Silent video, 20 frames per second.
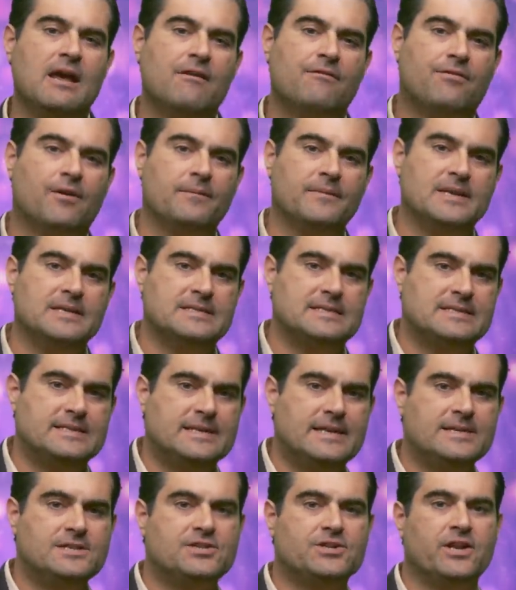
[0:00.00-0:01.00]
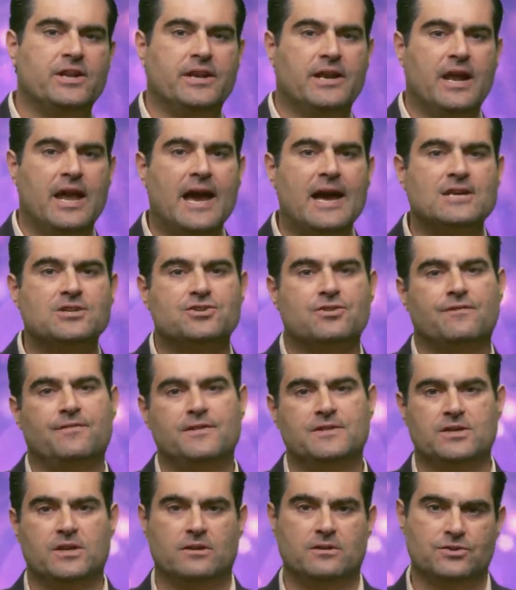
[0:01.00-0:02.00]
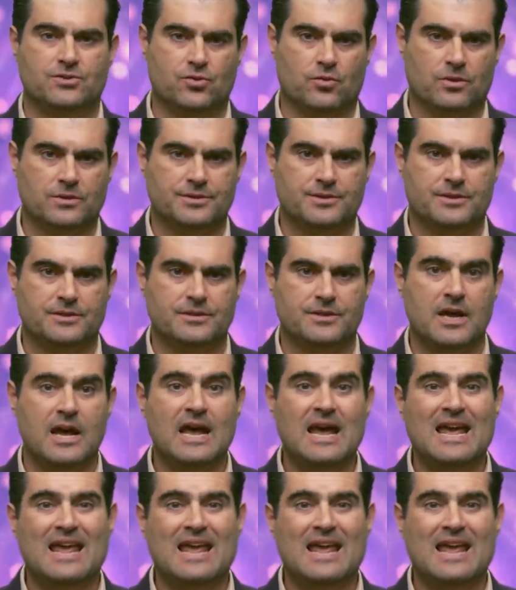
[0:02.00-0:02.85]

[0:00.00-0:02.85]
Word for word: from these distant astrophysical sources,